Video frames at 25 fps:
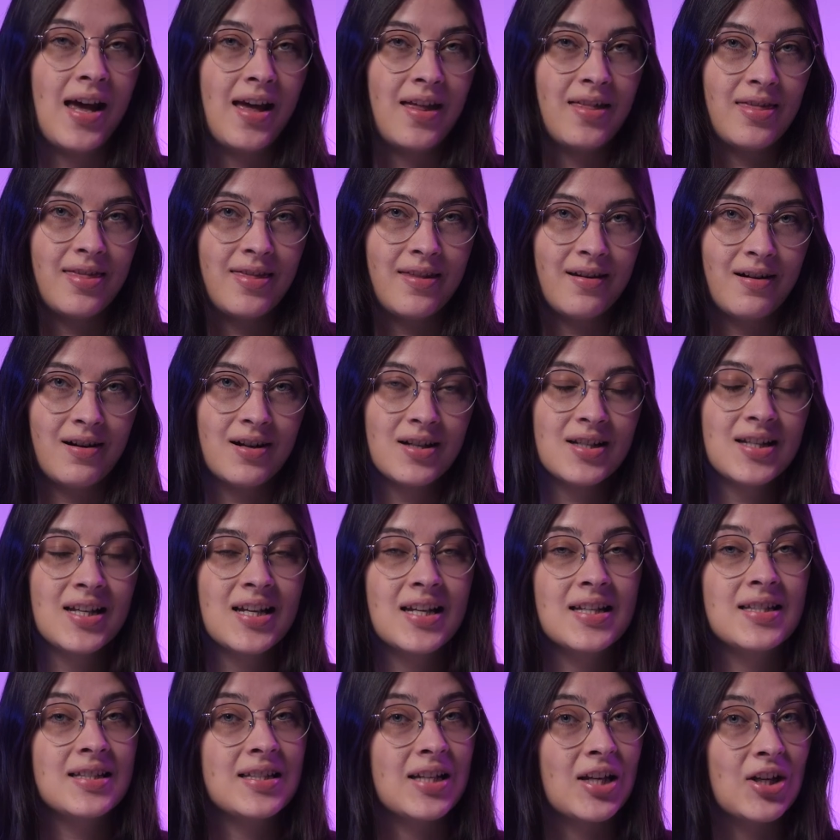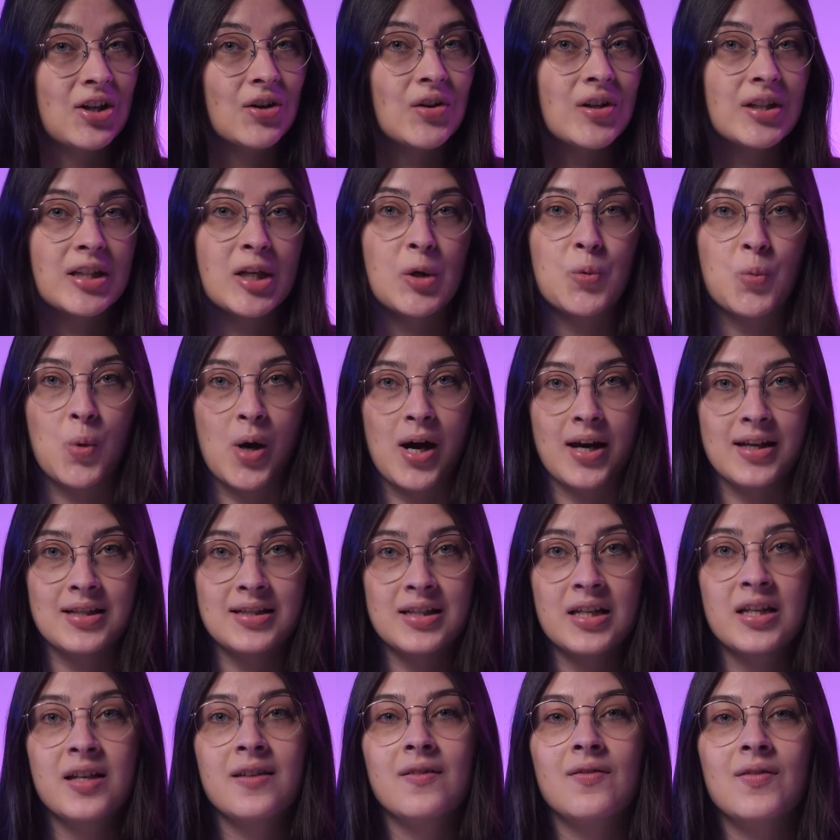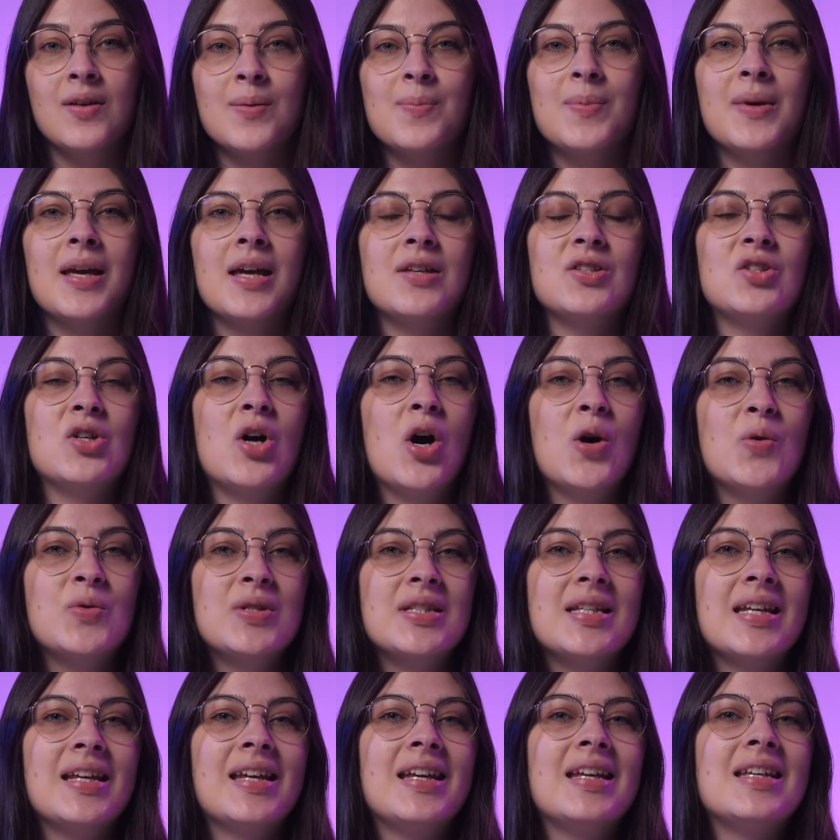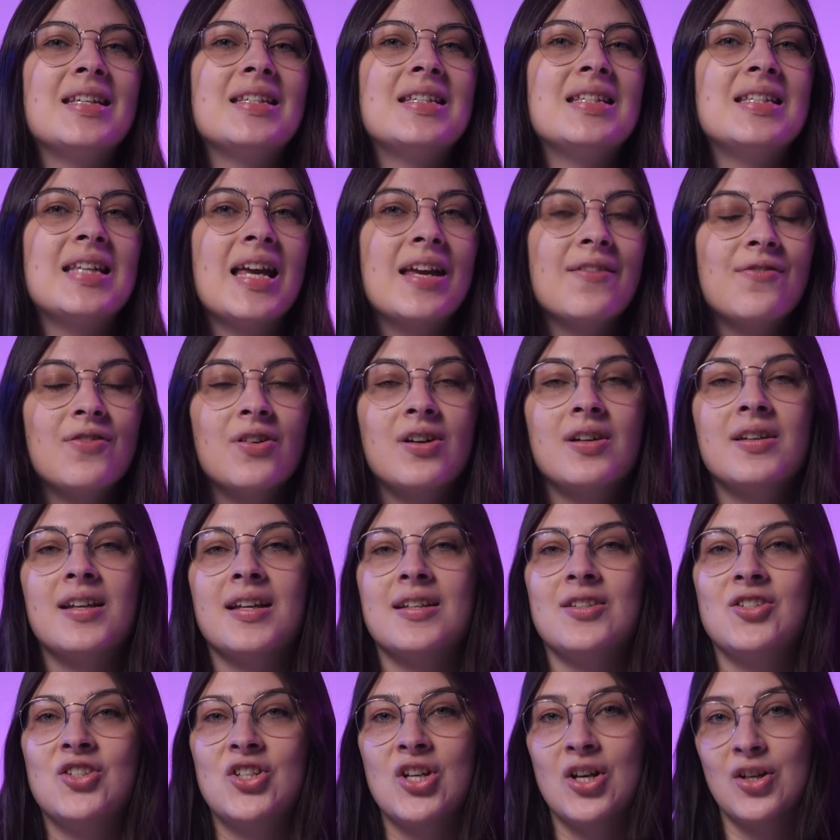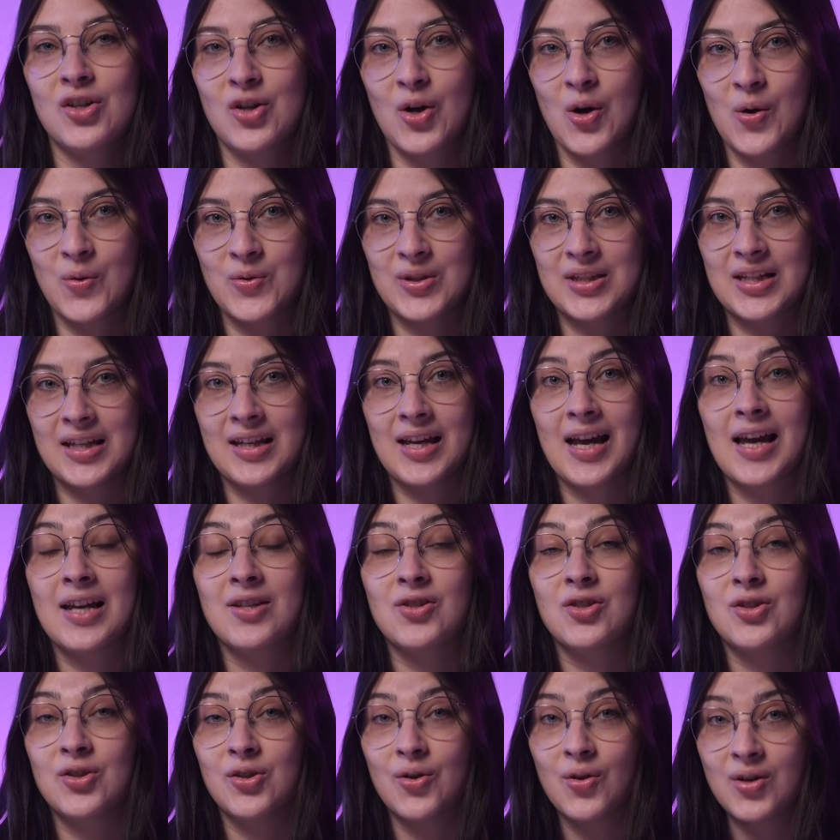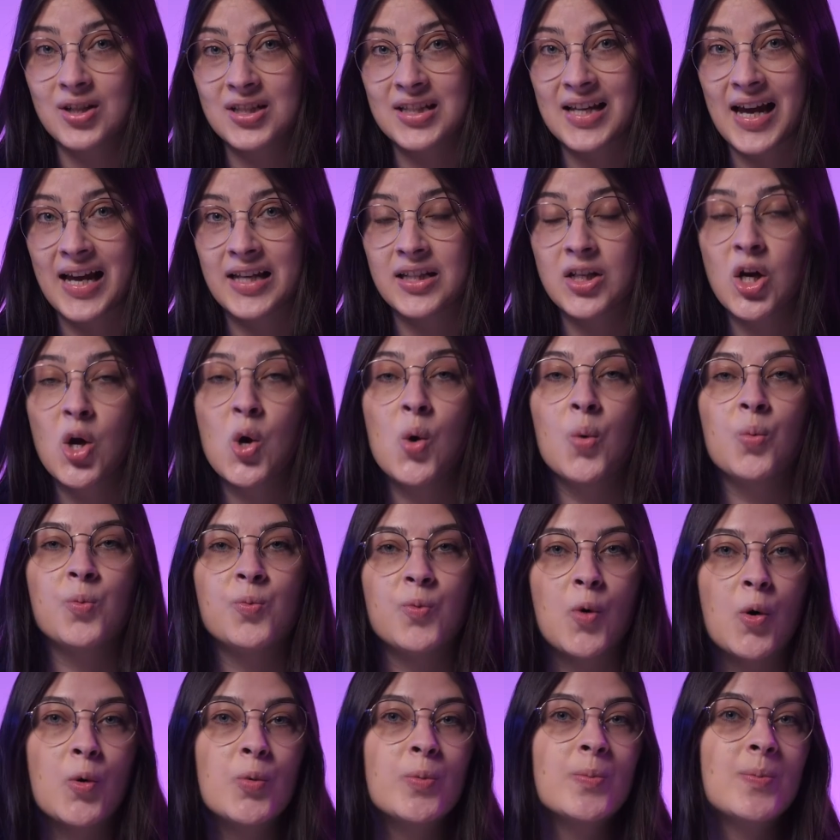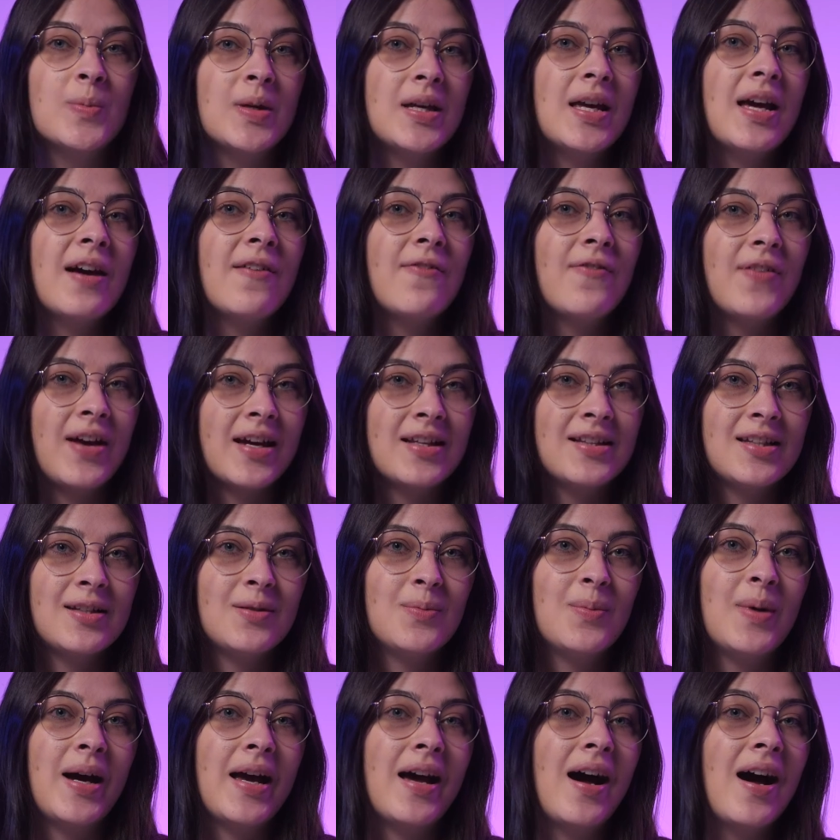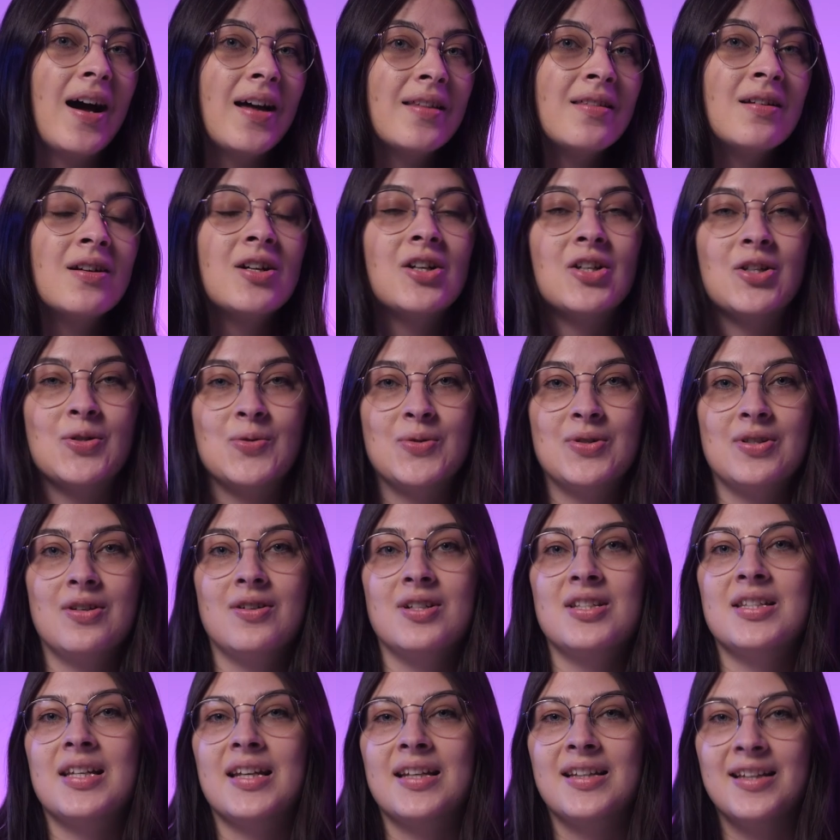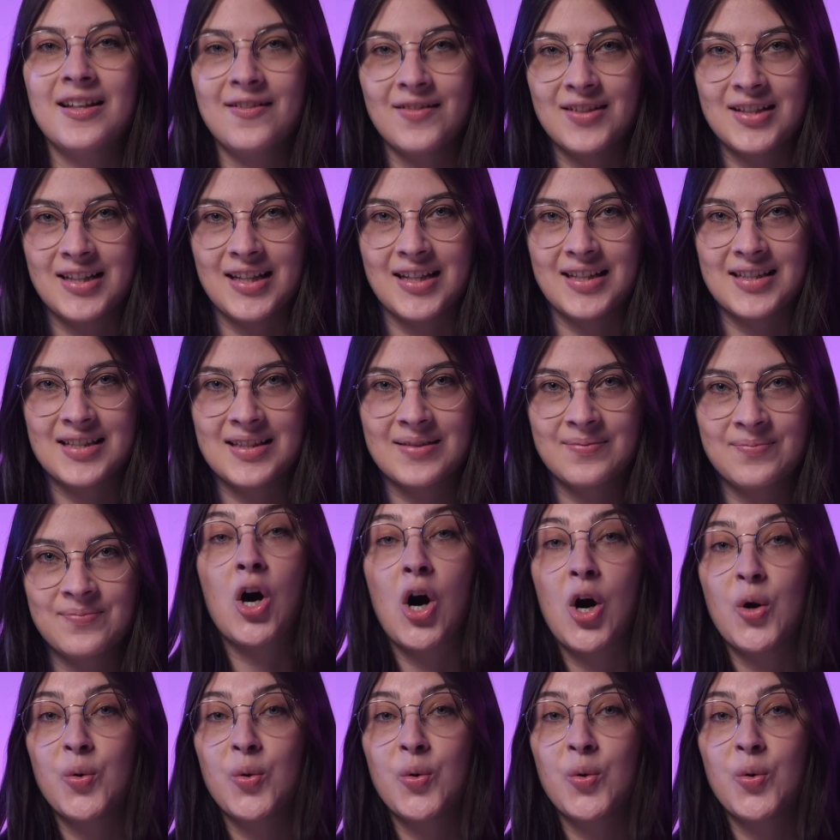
And third, security-wise, V P S hosting is safer than shared hosting as your site won't be affected by other users' activities.